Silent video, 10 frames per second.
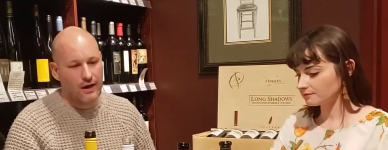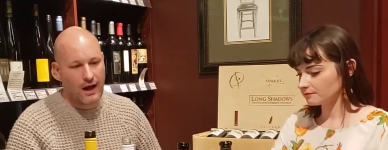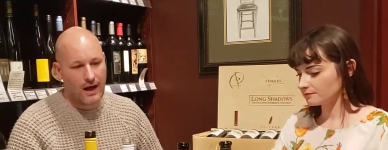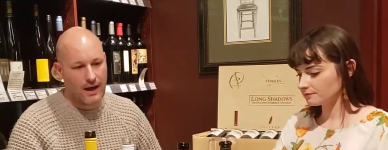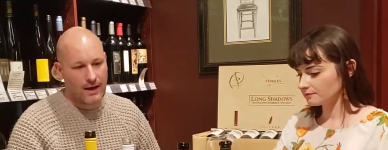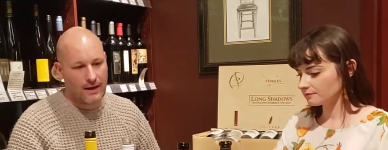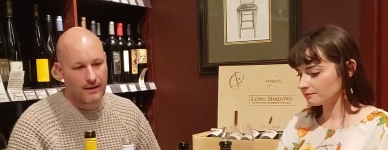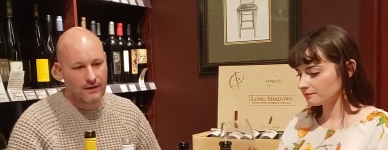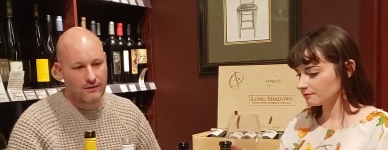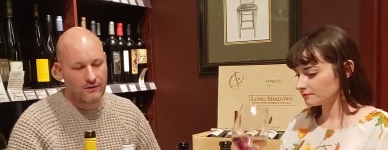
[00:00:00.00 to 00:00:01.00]
Speaker 1: uh,
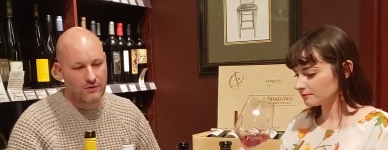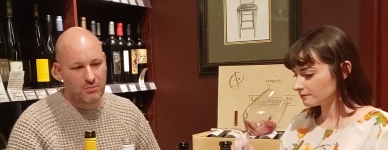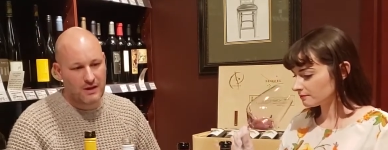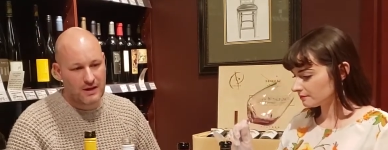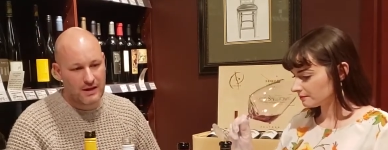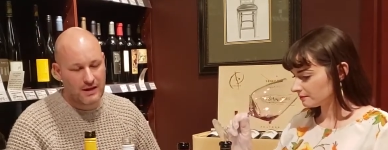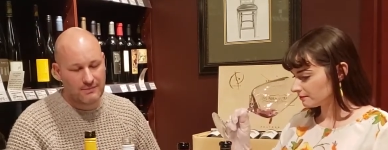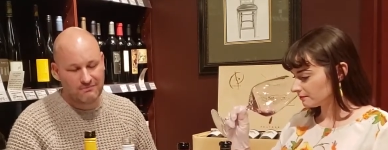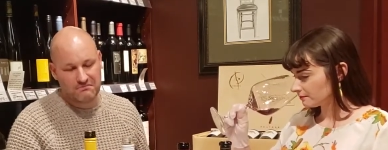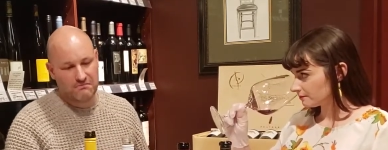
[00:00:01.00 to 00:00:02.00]
could be
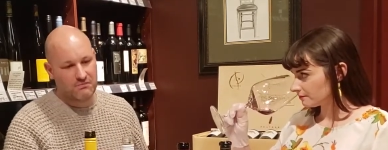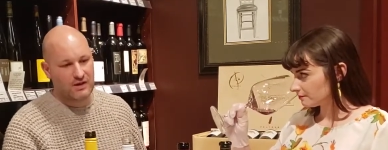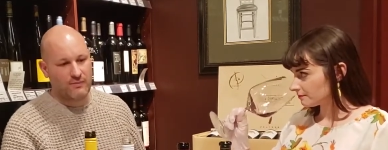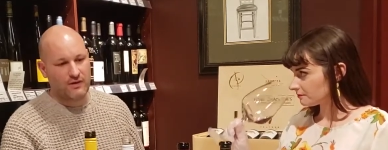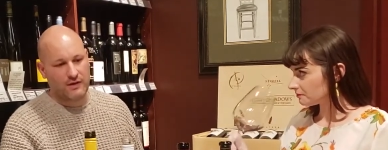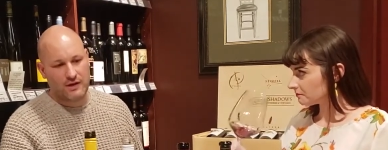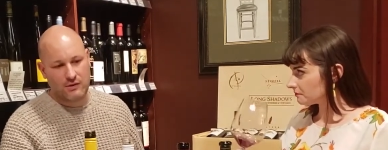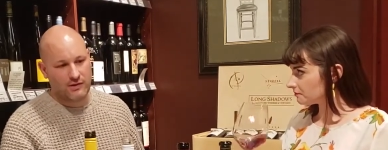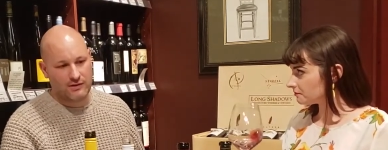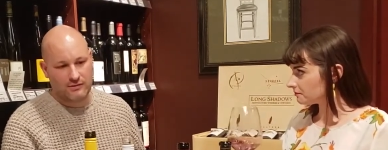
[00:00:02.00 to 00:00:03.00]
something that
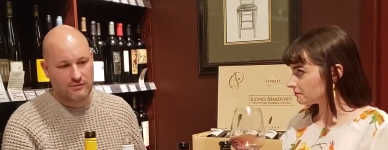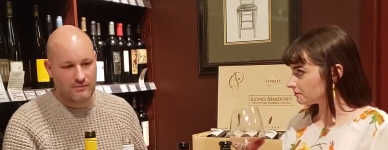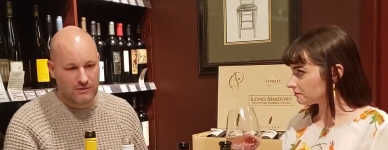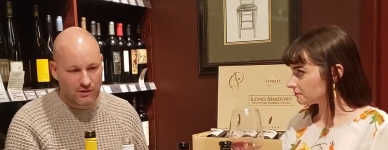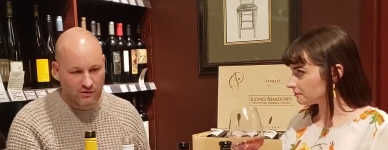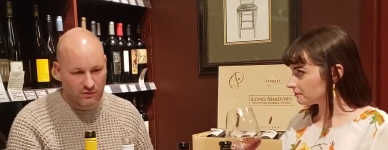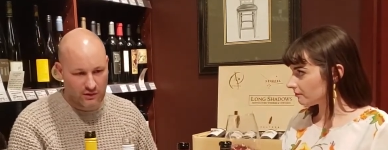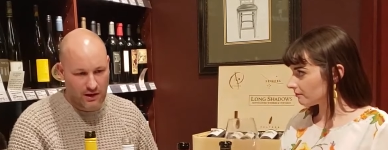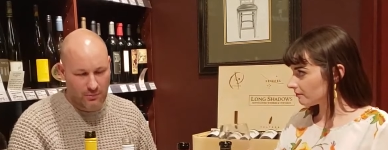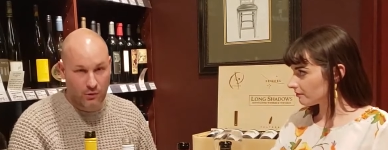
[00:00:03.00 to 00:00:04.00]
you could use with
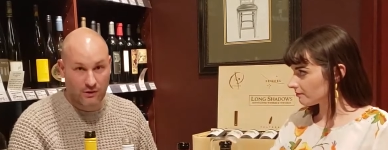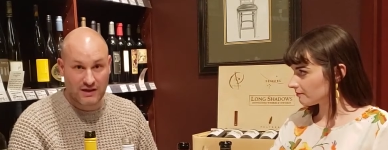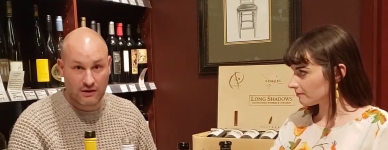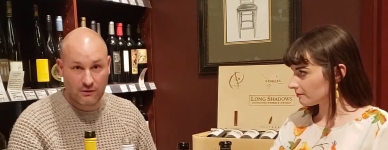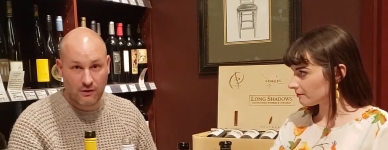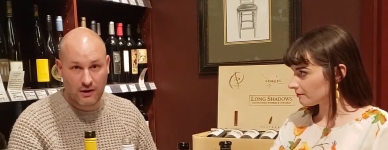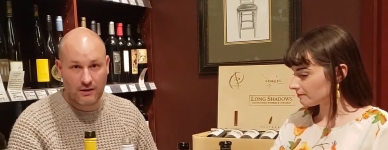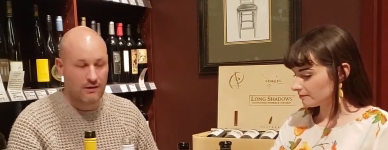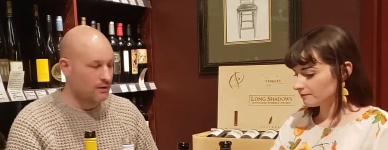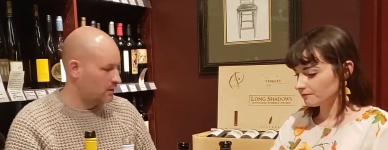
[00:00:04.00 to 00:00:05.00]
a pork tenderloin
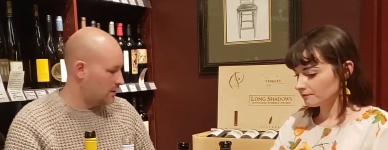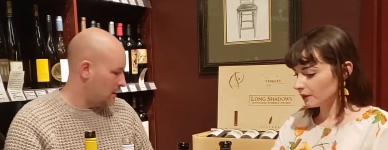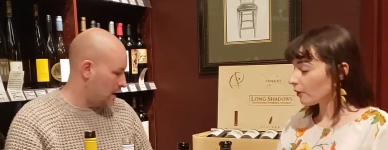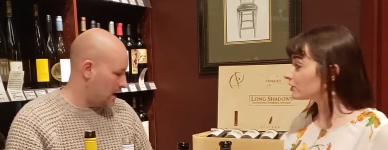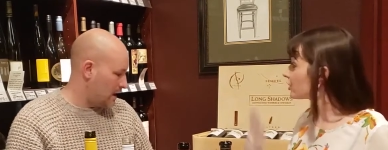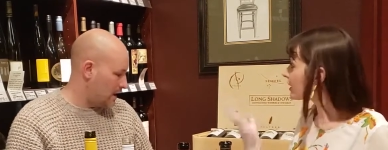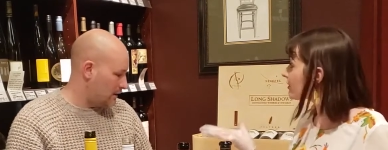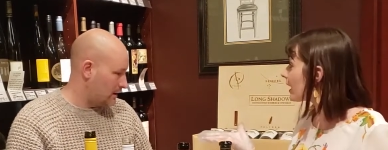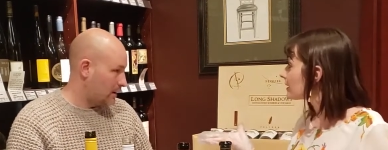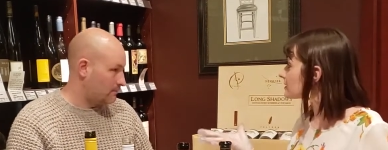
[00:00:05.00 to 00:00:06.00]
or and, chicken
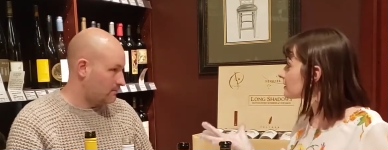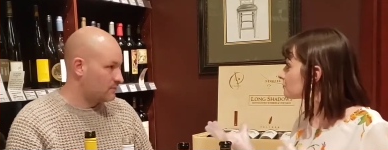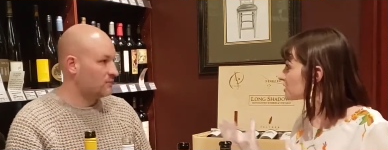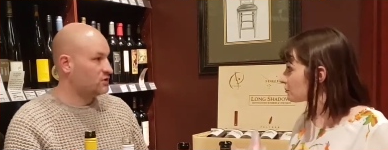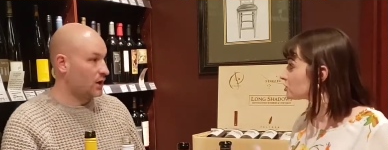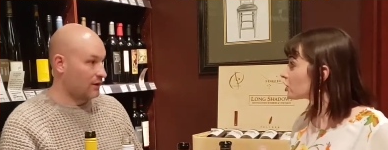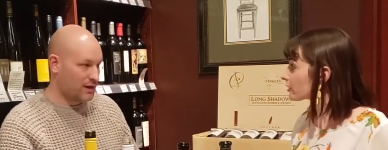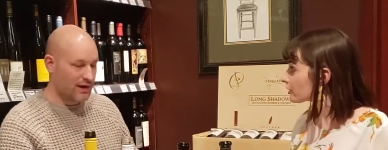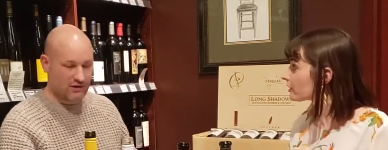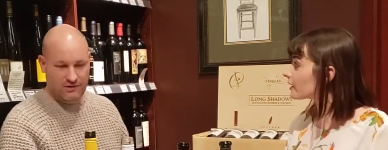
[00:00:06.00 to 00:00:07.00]
uh, thighs, some darker,
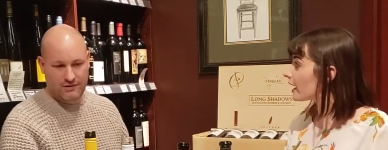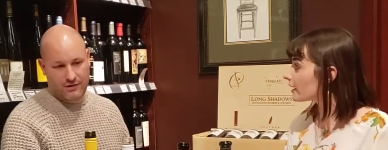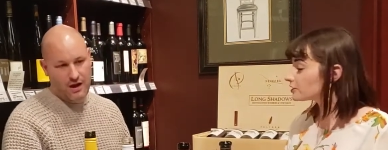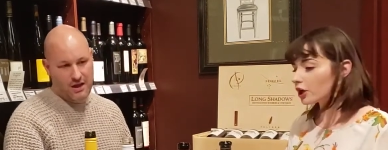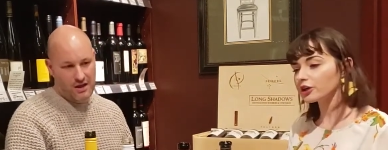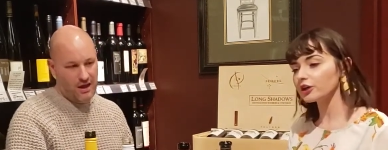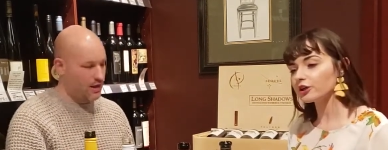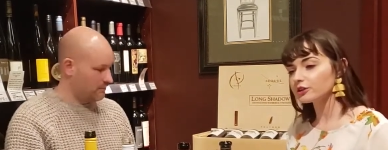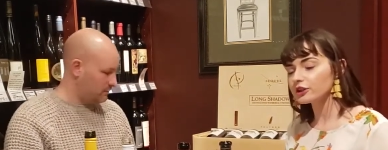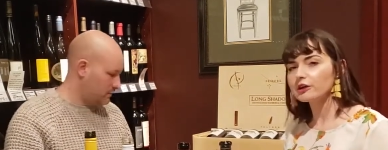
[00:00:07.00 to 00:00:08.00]
thighs. yeah, darker,
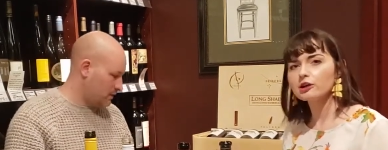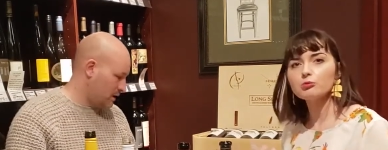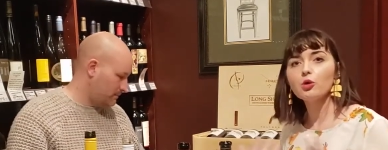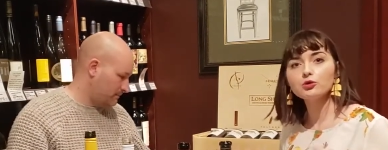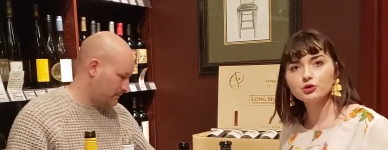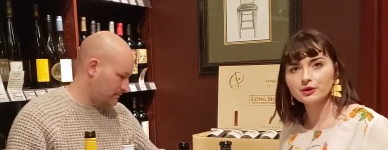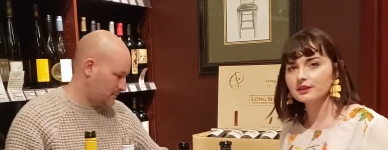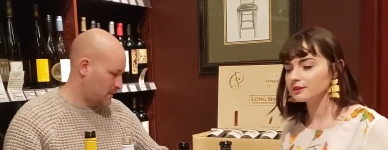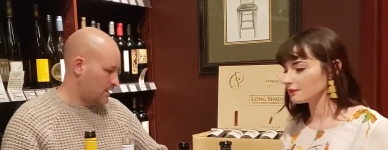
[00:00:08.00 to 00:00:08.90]
yeah. darker yeah.
Speaker 2: poultry.